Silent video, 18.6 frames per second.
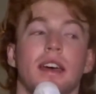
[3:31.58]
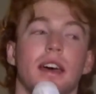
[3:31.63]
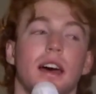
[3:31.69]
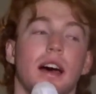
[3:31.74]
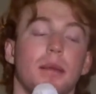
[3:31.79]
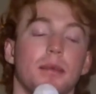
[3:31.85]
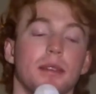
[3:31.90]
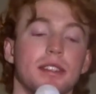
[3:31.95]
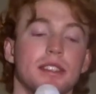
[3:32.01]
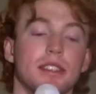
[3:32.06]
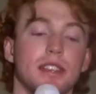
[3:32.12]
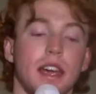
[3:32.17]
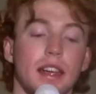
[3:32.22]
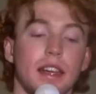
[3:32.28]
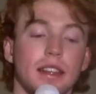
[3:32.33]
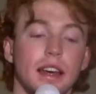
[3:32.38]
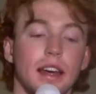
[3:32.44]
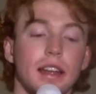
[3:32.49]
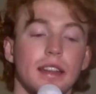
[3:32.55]
In saying
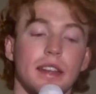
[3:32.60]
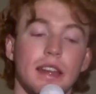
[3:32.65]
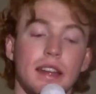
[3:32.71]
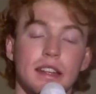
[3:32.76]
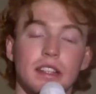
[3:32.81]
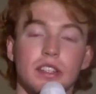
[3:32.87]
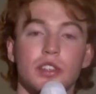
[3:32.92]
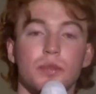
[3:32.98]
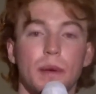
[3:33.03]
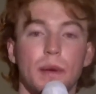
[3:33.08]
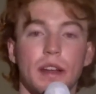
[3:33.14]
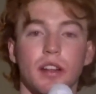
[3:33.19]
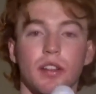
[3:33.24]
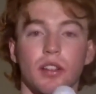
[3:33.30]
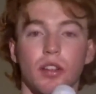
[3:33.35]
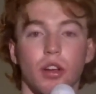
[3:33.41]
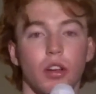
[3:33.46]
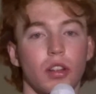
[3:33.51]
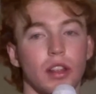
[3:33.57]
that, they did spend a
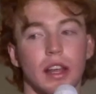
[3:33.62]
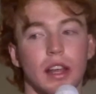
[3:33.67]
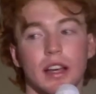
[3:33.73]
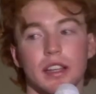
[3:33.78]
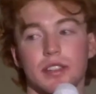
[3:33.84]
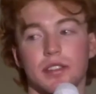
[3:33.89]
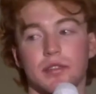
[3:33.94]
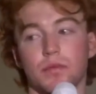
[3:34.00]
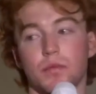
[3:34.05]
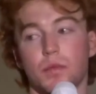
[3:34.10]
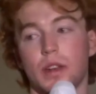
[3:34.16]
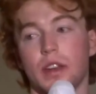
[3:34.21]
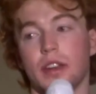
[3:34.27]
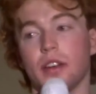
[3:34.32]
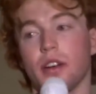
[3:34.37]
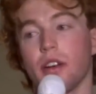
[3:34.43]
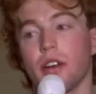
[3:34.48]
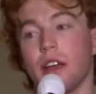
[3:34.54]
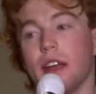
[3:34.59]
lot last window,
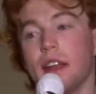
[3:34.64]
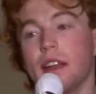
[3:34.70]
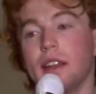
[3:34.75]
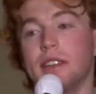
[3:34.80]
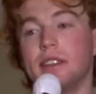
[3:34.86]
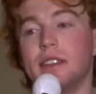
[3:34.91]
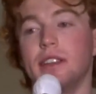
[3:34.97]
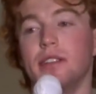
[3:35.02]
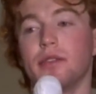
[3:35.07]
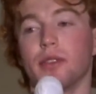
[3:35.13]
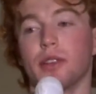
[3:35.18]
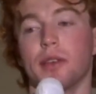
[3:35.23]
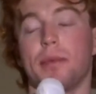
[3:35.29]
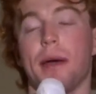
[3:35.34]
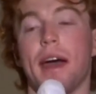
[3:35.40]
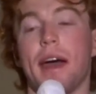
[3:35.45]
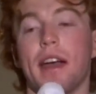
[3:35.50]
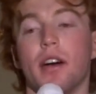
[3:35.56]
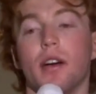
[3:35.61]
and it didn't really pay
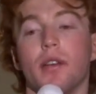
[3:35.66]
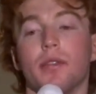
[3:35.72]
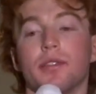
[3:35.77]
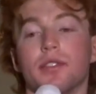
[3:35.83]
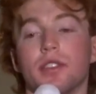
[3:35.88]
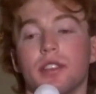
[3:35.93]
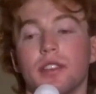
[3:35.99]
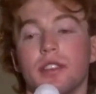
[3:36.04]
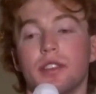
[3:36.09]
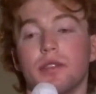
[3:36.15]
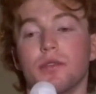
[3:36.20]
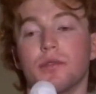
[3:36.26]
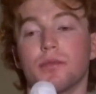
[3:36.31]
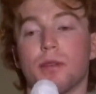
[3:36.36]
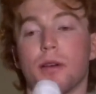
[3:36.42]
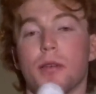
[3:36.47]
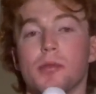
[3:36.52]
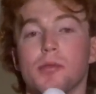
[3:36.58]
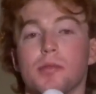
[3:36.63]
off, so this was
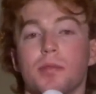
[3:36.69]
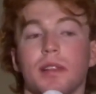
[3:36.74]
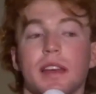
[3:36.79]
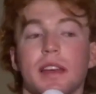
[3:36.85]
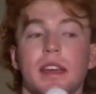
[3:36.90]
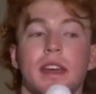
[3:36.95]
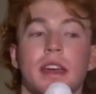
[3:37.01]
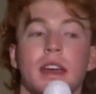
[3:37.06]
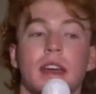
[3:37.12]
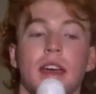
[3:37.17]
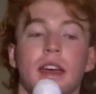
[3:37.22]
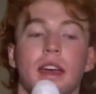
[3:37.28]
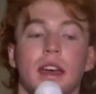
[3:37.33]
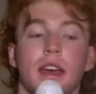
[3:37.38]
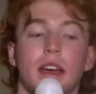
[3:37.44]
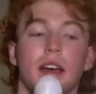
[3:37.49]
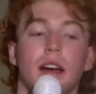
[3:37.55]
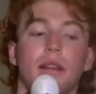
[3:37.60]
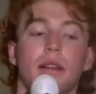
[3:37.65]
probably,
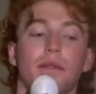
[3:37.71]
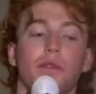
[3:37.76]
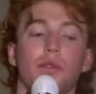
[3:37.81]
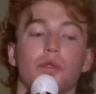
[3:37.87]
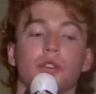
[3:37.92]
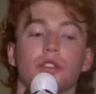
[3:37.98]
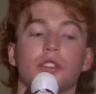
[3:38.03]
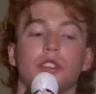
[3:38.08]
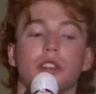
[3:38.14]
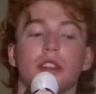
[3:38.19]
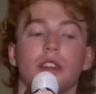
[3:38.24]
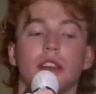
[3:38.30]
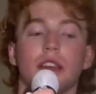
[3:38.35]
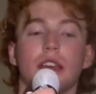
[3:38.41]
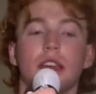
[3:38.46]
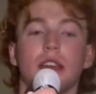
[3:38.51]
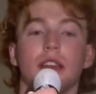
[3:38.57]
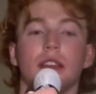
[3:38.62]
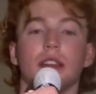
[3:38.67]

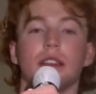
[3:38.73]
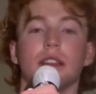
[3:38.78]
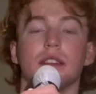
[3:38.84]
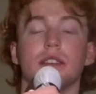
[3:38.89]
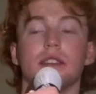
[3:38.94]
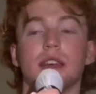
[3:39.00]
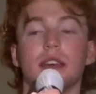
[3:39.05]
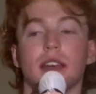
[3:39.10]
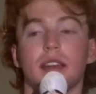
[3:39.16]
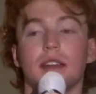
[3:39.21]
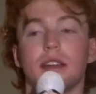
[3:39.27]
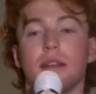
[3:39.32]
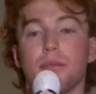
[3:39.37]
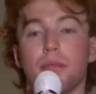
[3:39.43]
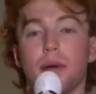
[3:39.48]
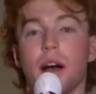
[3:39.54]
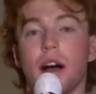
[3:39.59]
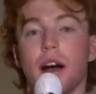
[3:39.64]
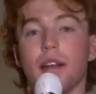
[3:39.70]
unfortunately, the second
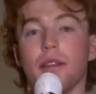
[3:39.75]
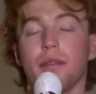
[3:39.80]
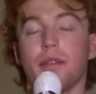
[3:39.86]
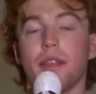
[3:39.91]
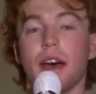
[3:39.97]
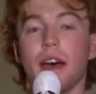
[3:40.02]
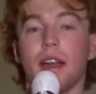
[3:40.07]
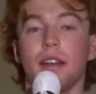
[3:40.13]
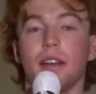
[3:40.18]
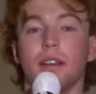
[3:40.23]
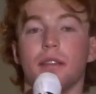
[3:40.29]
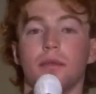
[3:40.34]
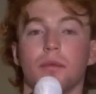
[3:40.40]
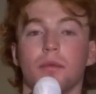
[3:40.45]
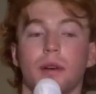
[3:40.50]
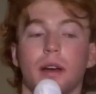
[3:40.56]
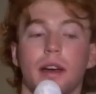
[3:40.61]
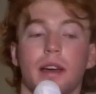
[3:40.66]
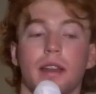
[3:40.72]
part of that,
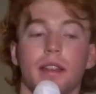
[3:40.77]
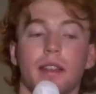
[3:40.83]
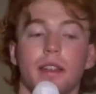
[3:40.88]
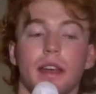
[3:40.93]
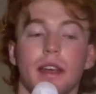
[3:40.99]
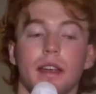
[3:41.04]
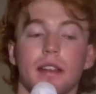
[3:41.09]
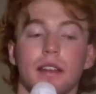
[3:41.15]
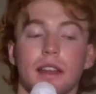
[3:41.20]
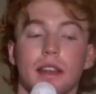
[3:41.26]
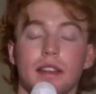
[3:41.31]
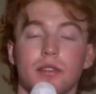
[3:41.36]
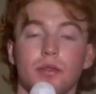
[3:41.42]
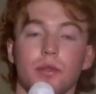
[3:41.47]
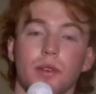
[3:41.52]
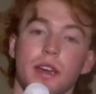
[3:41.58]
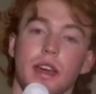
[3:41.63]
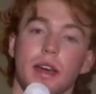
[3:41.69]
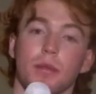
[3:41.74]
where they took
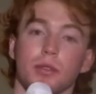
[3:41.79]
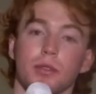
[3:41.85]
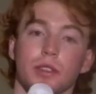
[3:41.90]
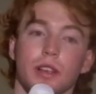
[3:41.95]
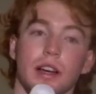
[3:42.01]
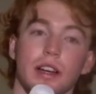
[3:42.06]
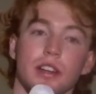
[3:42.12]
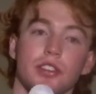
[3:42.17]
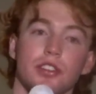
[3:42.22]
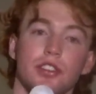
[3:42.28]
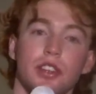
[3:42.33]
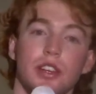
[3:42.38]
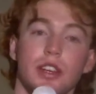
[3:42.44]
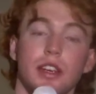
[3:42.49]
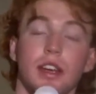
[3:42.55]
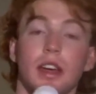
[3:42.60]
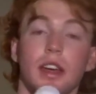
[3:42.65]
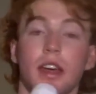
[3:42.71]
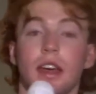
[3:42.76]
gambles last year,
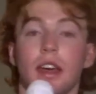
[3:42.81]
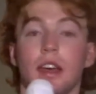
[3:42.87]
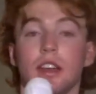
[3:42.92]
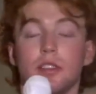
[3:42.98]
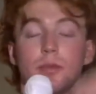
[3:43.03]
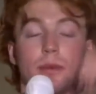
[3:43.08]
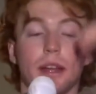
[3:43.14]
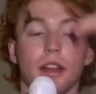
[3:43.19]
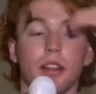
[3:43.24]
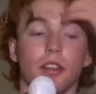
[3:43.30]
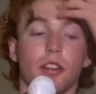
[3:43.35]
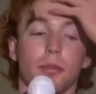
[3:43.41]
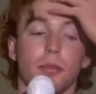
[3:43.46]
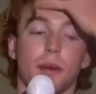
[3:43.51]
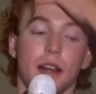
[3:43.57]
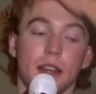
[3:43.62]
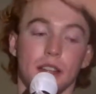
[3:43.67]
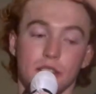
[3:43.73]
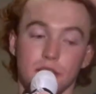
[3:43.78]
spent a lot of
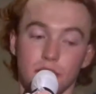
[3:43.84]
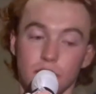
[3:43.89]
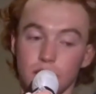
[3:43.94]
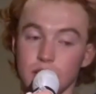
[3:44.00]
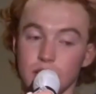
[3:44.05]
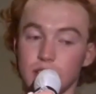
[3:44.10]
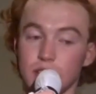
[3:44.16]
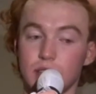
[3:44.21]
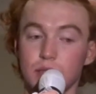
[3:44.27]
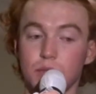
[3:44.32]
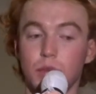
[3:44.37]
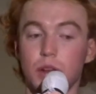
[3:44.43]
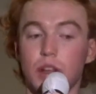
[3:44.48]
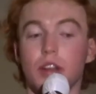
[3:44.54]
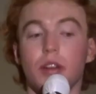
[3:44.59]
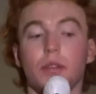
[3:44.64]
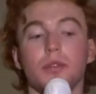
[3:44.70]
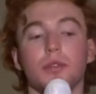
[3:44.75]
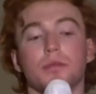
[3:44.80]
money, so this window
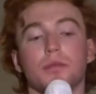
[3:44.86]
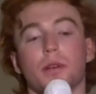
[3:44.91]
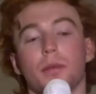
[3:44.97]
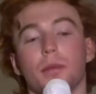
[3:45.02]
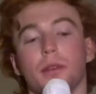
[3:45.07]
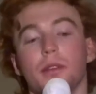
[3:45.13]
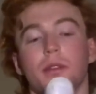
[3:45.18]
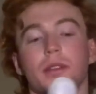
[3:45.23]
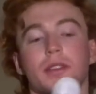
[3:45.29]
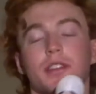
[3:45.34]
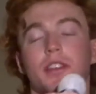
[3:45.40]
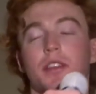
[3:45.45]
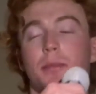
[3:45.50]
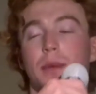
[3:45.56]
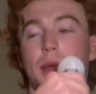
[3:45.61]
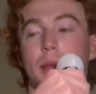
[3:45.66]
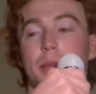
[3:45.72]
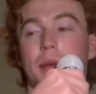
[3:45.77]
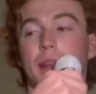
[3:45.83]
was probably always going to be a
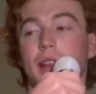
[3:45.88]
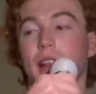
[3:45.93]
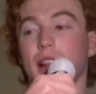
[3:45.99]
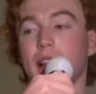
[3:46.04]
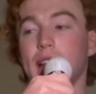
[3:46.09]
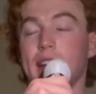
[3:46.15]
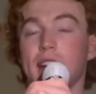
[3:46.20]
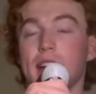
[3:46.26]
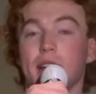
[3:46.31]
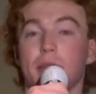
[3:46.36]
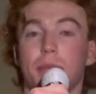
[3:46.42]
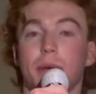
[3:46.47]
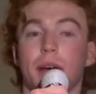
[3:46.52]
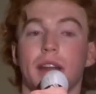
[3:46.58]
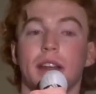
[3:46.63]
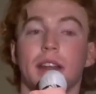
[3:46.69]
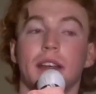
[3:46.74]
bit leaner, but